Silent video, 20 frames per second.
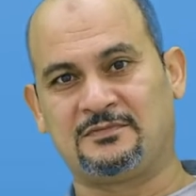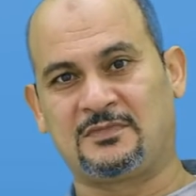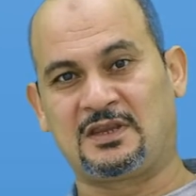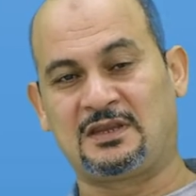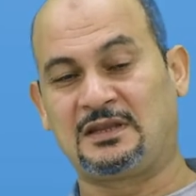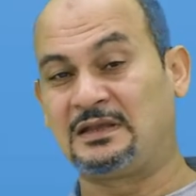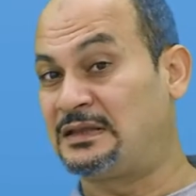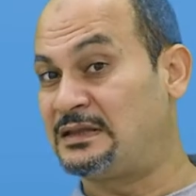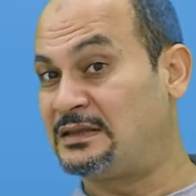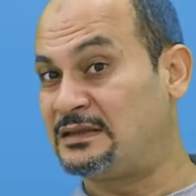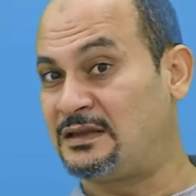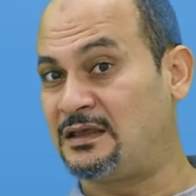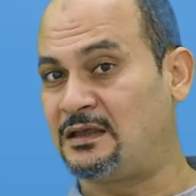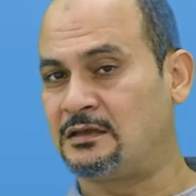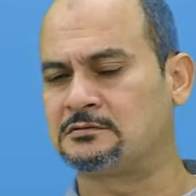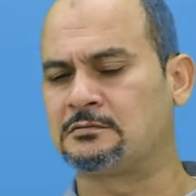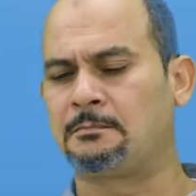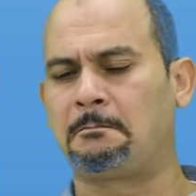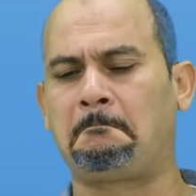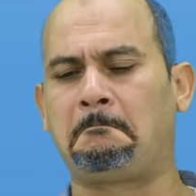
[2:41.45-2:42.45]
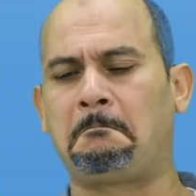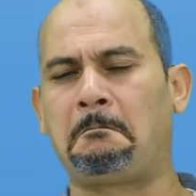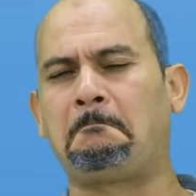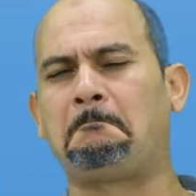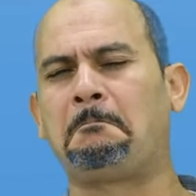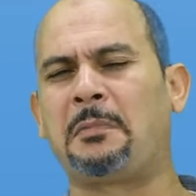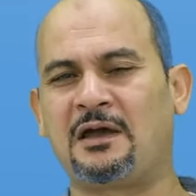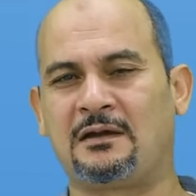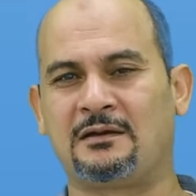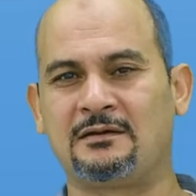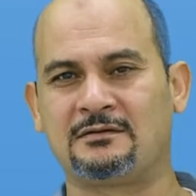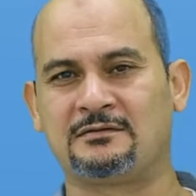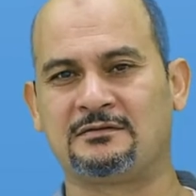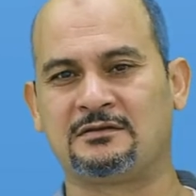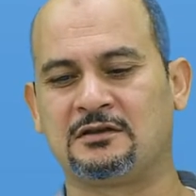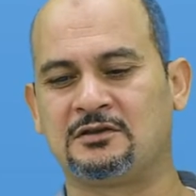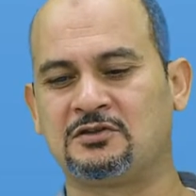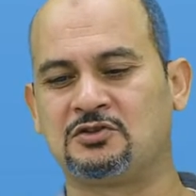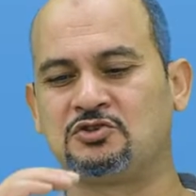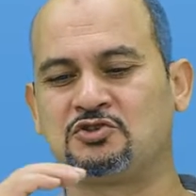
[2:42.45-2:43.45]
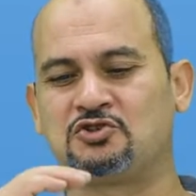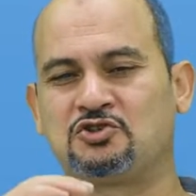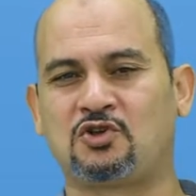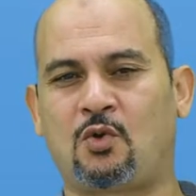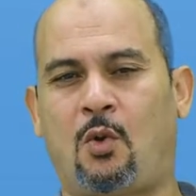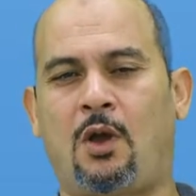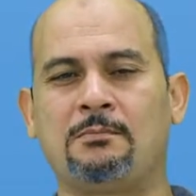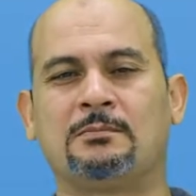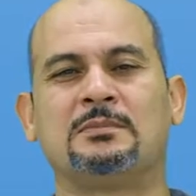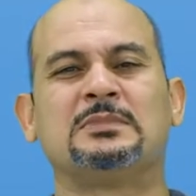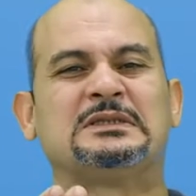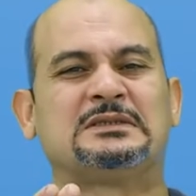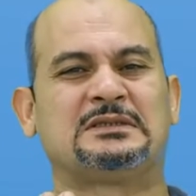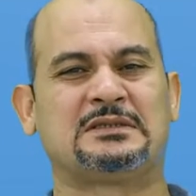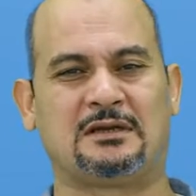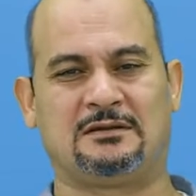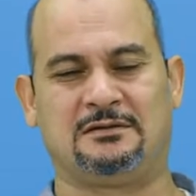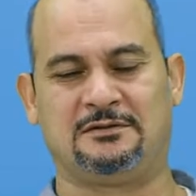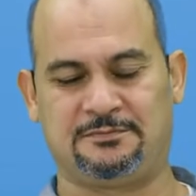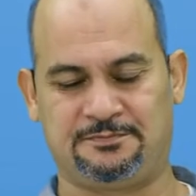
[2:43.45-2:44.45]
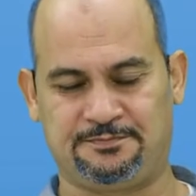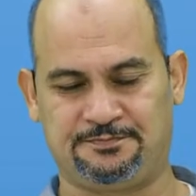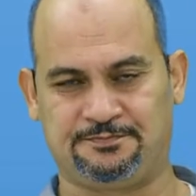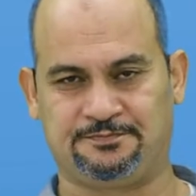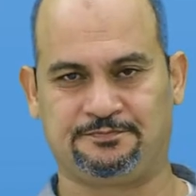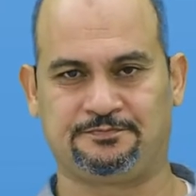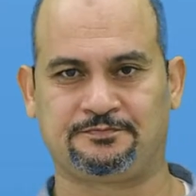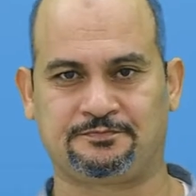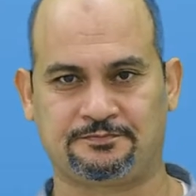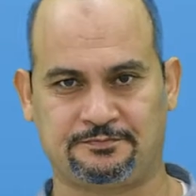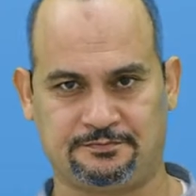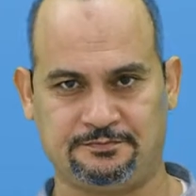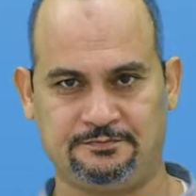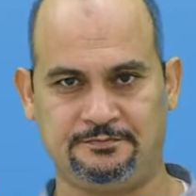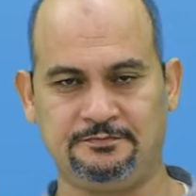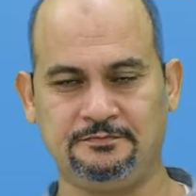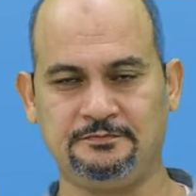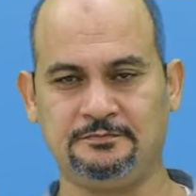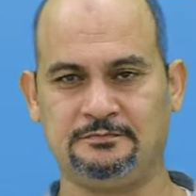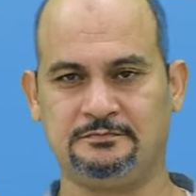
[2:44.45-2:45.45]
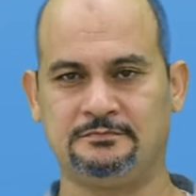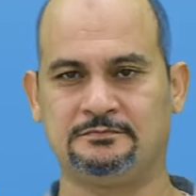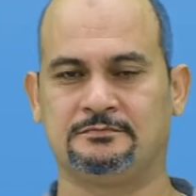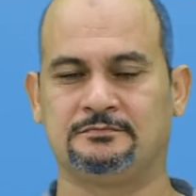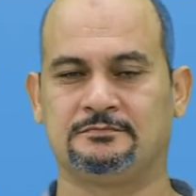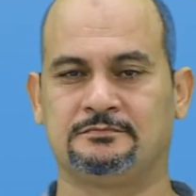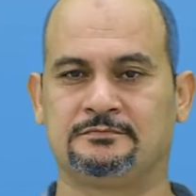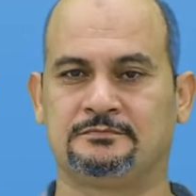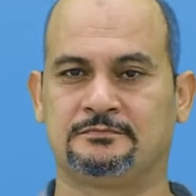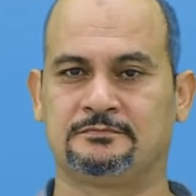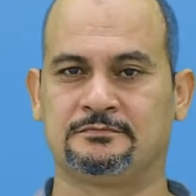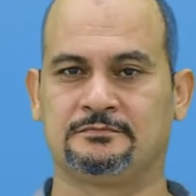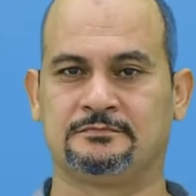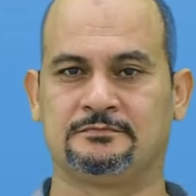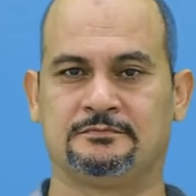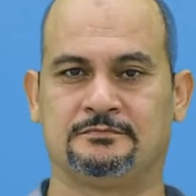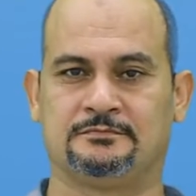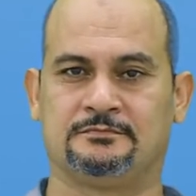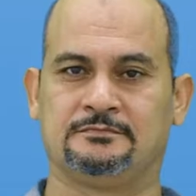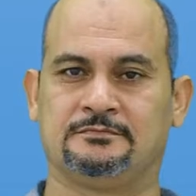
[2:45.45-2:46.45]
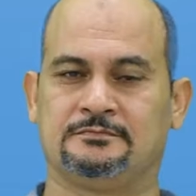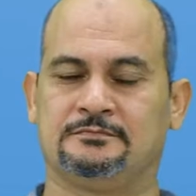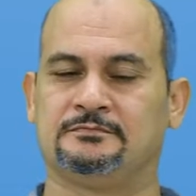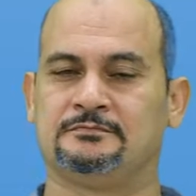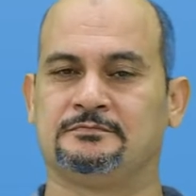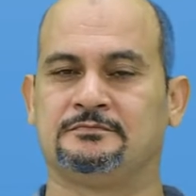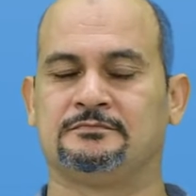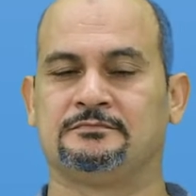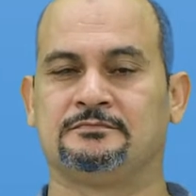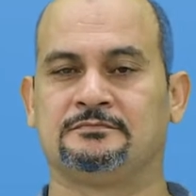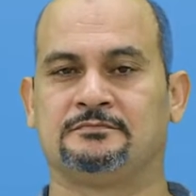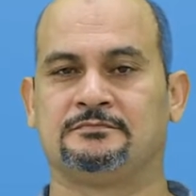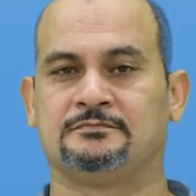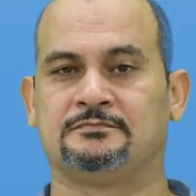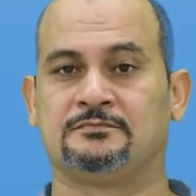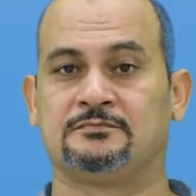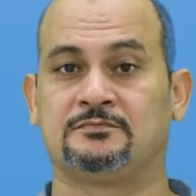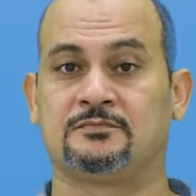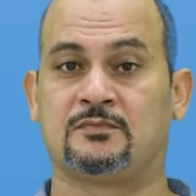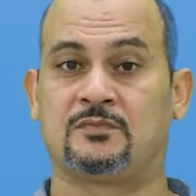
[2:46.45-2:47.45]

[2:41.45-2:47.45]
Traditionally, it was used by Australians as hunting weapons.